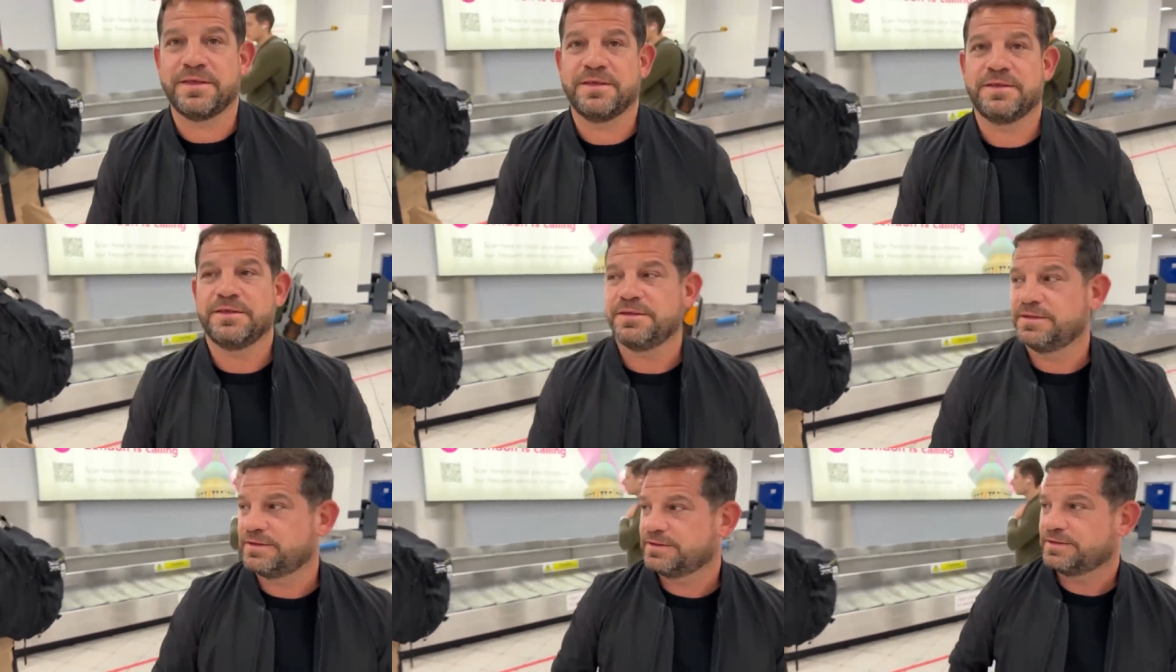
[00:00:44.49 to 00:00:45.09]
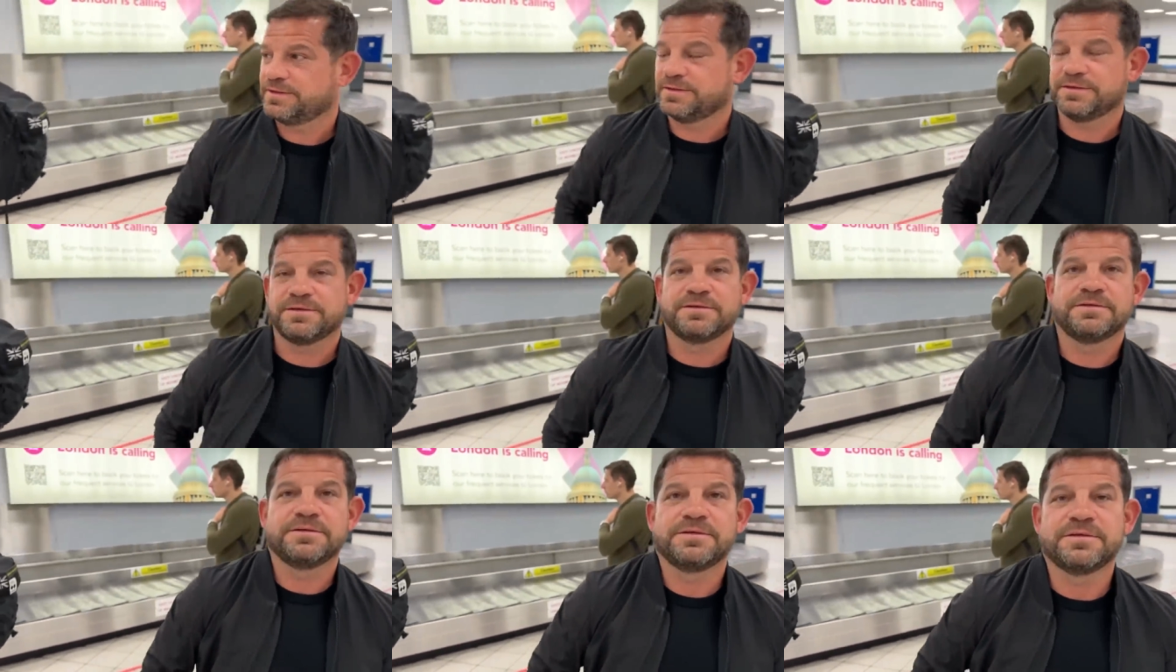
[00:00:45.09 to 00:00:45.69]
Not gonna lie, I
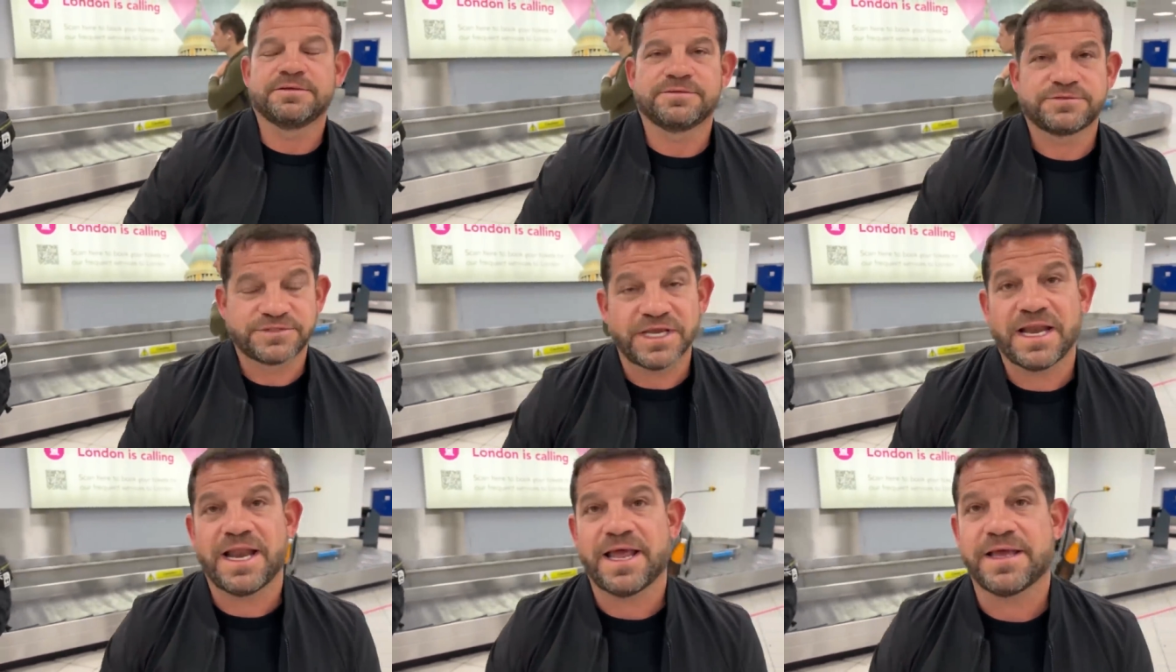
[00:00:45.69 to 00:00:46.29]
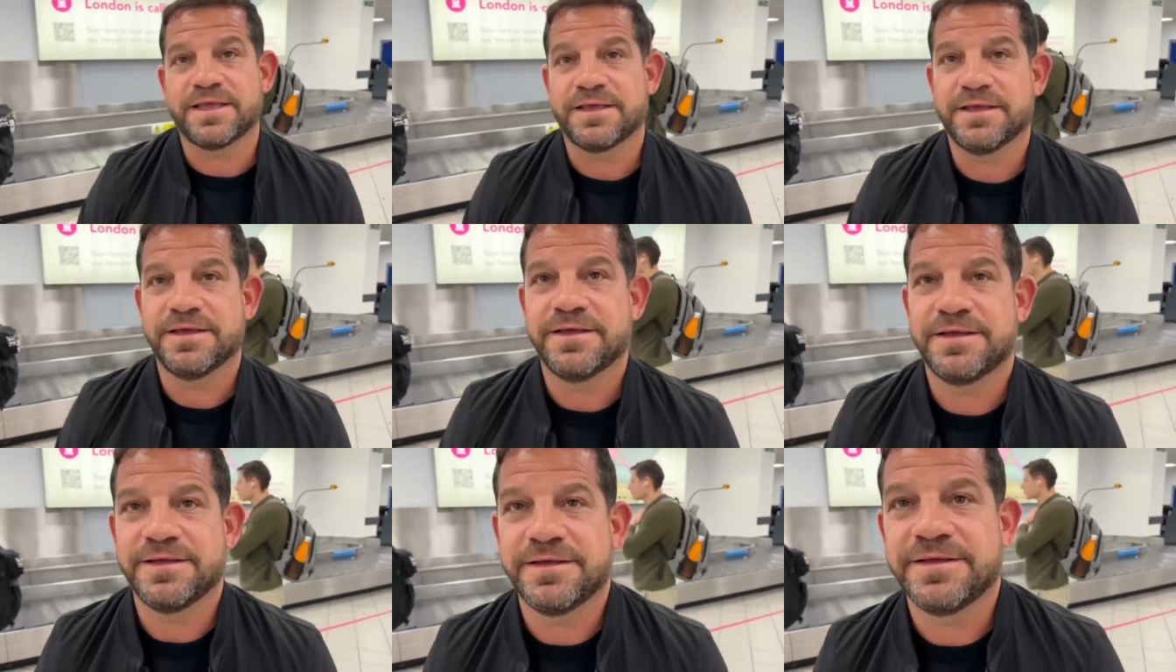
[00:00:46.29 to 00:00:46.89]
did walk past Check you and you
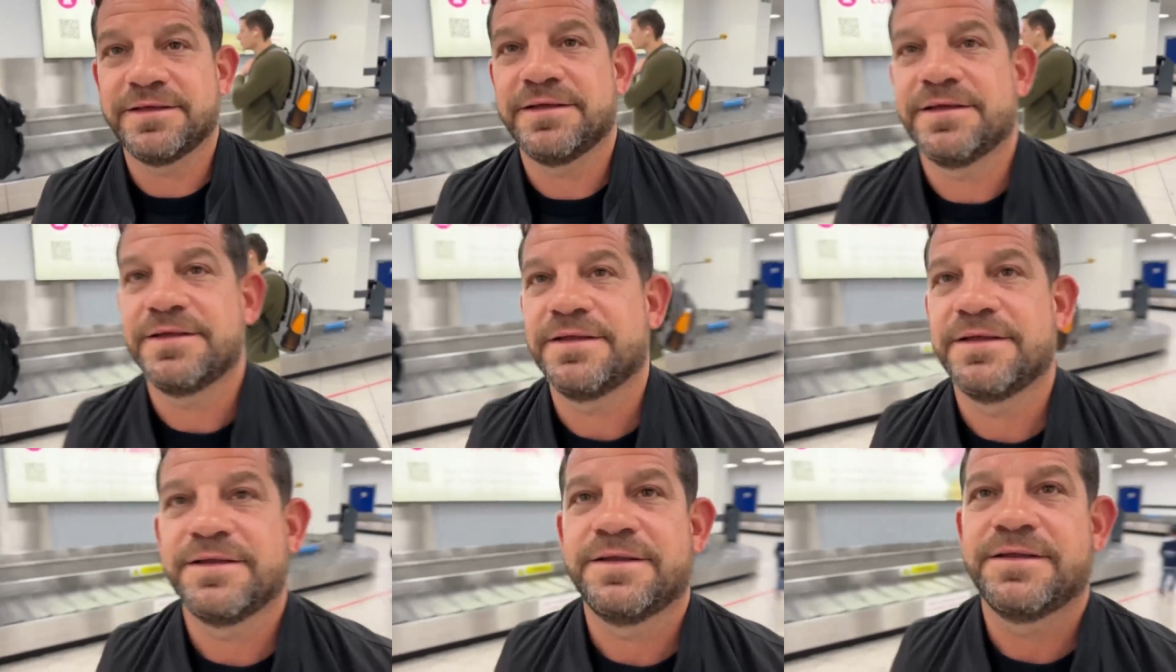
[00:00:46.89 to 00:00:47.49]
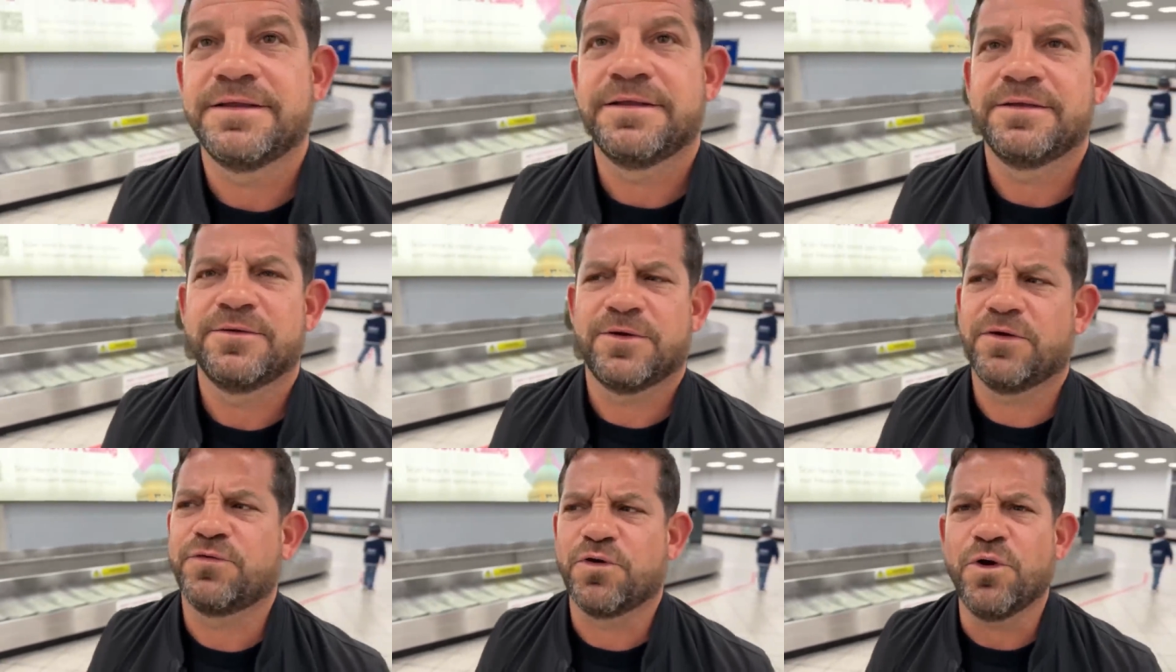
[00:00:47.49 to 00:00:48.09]
were fast asleep.
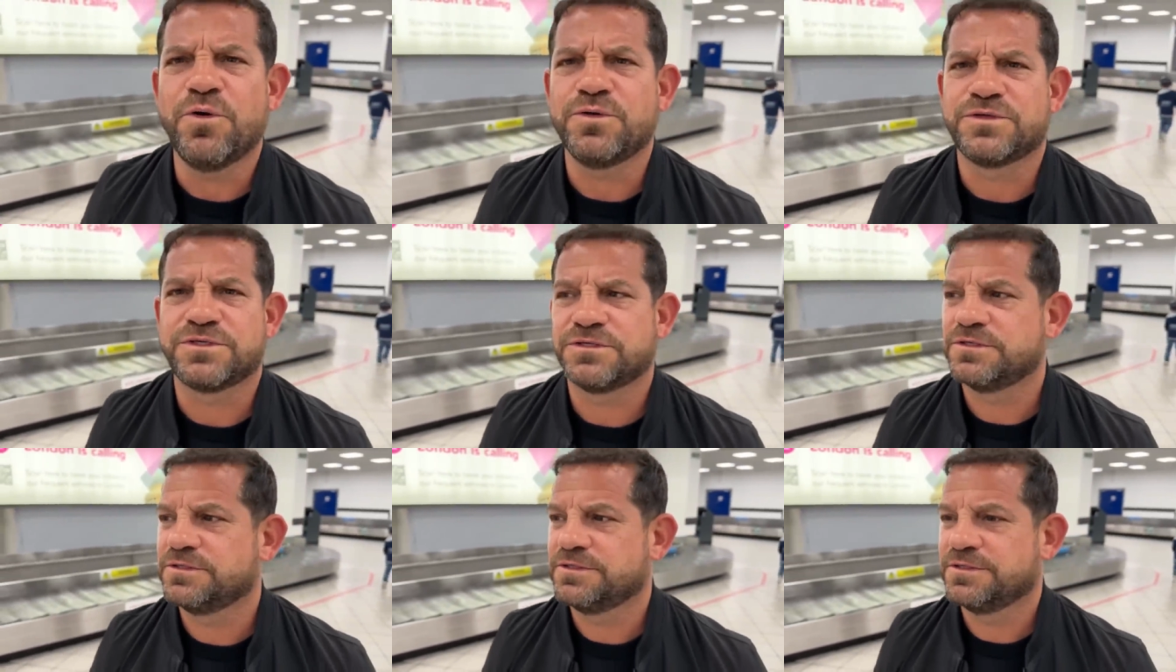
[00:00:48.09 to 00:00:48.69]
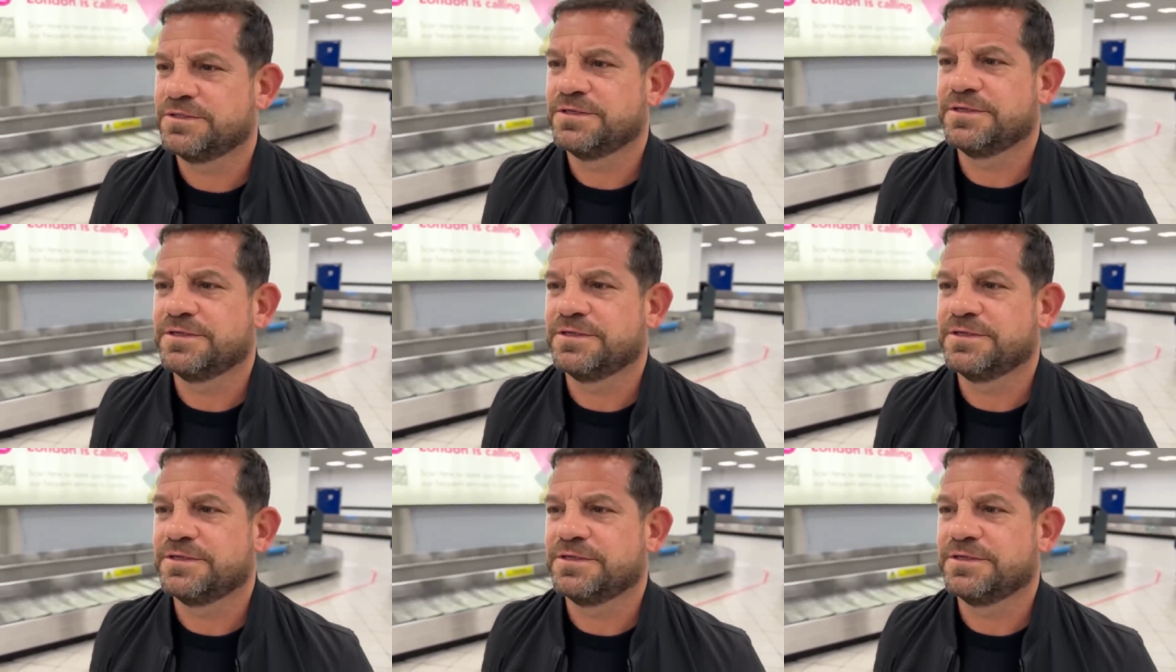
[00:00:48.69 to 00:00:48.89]
So I'm of course, yeah.